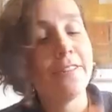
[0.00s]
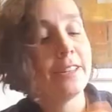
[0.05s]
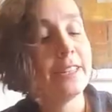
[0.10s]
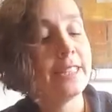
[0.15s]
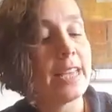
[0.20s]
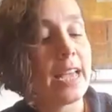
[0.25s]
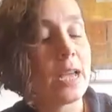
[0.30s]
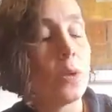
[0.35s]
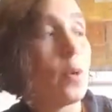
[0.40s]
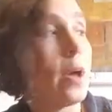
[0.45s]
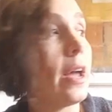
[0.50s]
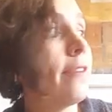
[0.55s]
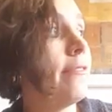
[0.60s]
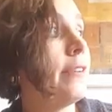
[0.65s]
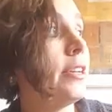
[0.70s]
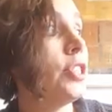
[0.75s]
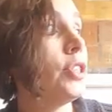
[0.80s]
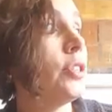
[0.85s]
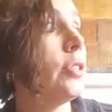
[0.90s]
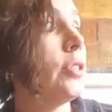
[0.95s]
DIY
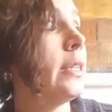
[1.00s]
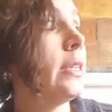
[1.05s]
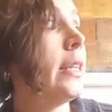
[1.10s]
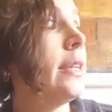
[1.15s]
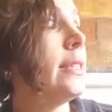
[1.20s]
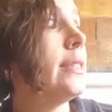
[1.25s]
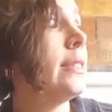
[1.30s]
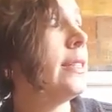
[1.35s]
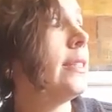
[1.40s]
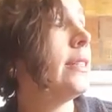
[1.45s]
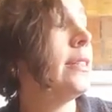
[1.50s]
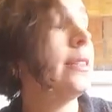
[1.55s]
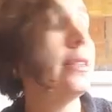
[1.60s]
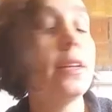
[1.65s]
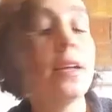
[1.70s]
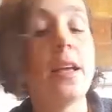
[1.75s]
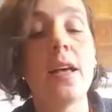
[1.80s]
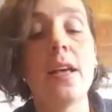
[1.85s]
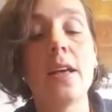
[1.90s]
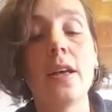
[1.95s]
facial cleanser
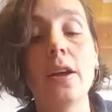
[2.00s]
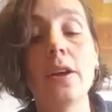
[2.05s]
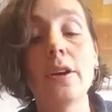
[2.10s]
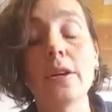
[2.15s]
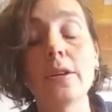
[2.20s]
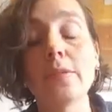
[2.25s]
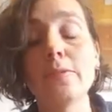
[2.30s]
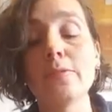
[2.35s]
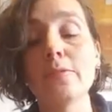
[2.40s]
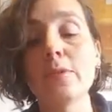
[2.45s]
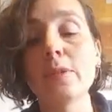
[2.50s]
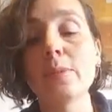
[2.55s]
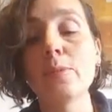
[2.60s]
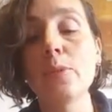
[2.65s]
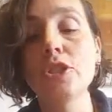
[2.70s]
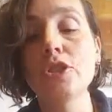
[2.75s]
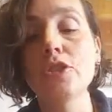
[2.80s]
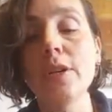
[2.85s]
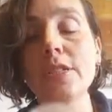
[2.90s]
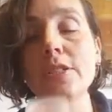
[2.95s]
or
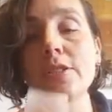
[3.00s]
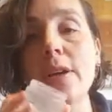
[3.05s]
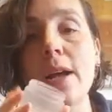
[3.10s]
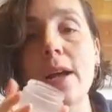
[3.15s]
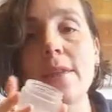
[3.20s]
moisturizer,